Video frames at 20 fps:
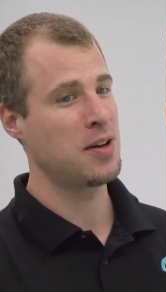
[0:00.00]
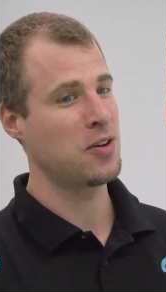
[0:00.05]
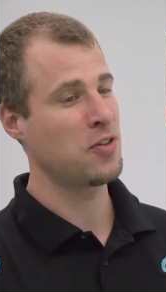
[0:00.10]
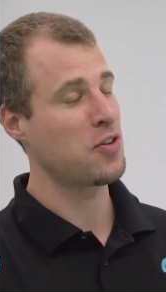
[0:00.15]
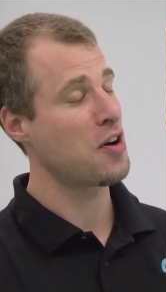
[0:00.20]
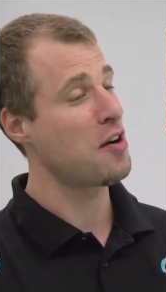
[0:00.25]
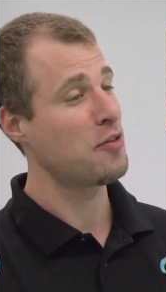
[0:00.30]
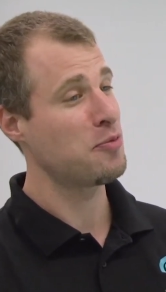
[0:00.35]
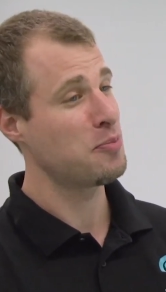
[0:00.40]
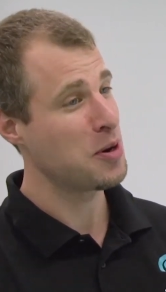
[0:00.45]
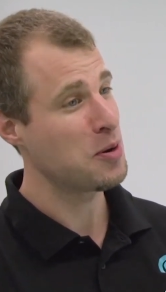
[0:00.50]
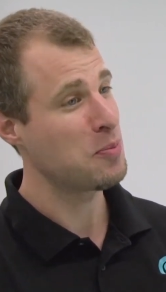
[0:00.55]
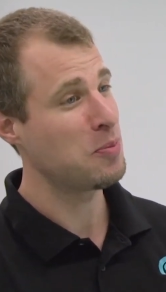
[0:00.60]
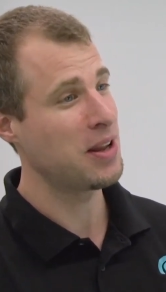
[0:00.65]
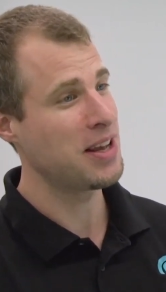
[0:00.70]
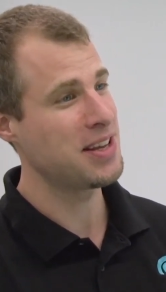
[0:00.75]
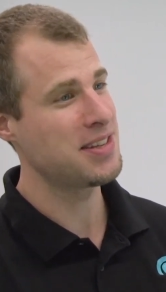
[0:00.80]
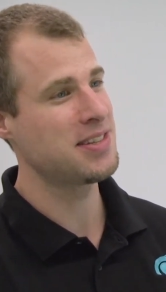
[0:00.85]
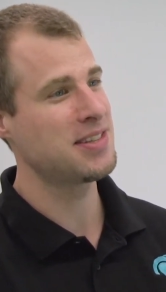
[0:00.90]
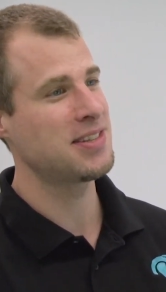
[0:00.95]
craft beer
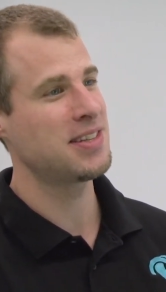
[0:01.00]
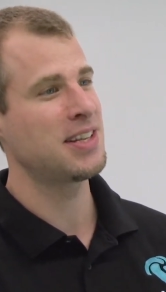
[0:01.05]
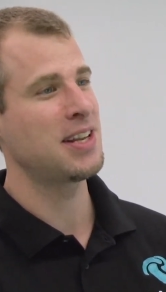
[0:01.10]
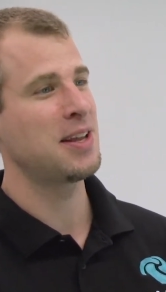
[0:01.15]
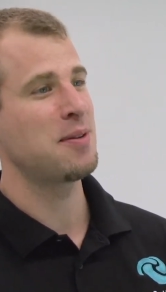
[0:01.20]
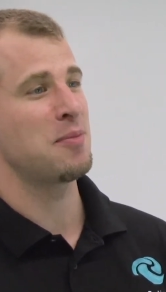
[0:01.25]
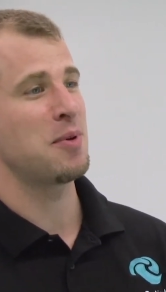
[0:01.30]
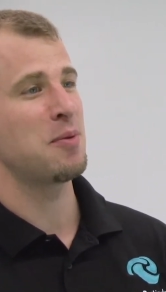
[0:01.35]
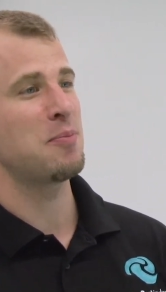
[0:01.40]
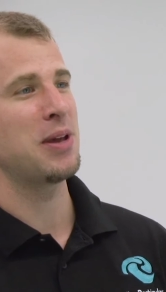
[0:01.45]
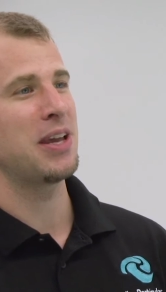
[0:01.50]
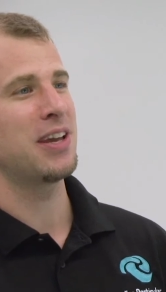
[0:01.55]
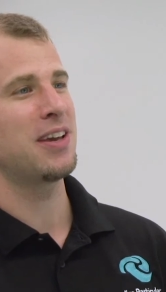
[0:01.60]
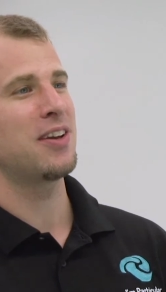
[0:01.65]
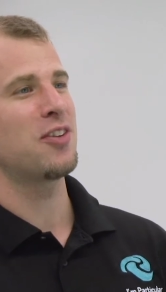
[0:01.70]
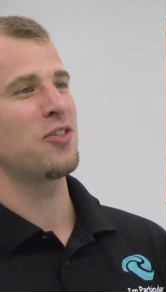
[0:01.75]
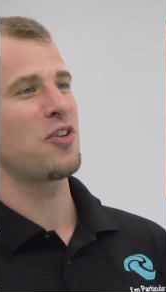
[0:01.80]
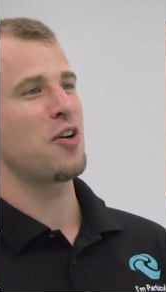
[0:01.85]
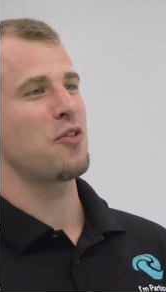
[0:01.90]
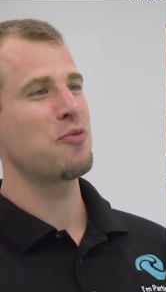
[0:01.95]
places, and I'm a big
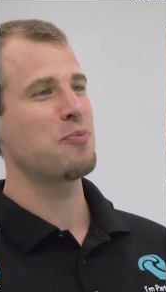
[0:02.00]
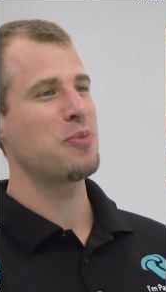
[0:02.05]
craft